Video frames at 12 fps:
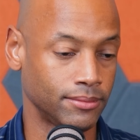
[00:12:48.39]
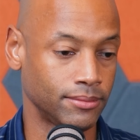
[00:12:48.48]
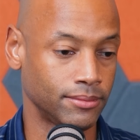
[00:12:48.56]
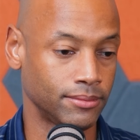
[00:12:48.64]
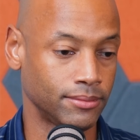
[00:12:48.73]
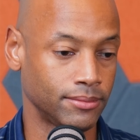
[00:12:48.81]

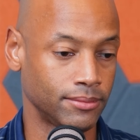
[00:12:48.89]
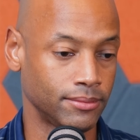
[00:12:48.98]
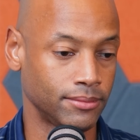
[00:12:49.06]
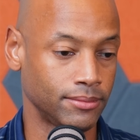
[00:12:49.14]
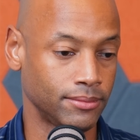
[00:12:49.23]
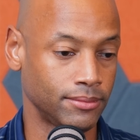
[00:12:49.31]

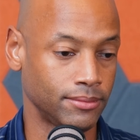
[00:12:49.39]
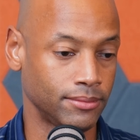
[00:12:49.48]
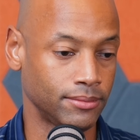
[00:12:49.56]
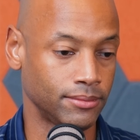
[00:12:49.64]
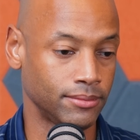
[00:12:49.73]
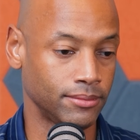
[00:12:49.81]

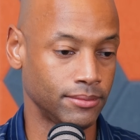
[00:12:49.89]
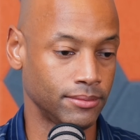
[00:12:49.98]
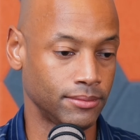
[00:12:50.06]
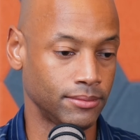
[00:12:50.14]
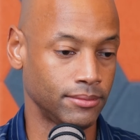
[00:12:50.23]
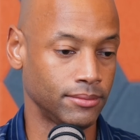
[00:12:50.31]

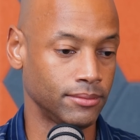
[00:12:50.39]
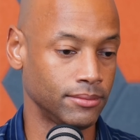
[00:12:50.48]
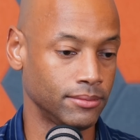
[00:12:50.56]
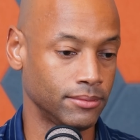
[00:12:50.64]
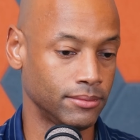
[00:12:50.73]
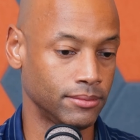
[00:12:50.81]

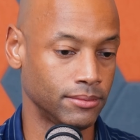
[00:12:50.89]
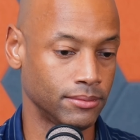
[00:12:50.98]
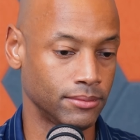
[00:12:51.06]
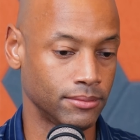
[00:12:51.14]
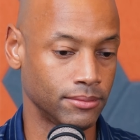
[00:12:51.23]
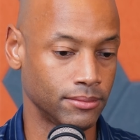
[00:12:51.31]

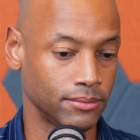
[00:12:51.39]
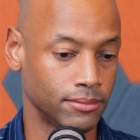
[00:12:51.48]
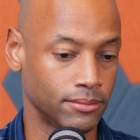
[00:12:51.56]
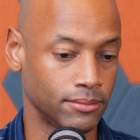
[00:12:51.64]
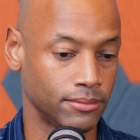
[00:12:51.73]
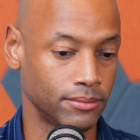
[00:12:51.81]

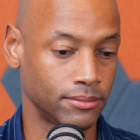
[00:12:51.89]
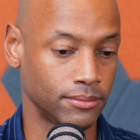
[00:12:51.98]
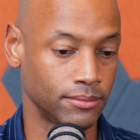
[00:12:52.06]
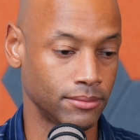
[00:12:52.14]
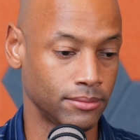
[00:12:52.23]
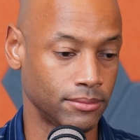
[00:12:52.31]

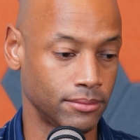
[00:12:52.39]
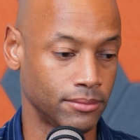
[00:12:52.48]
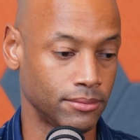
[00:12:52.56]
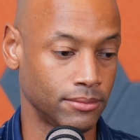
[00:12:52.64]
(silent)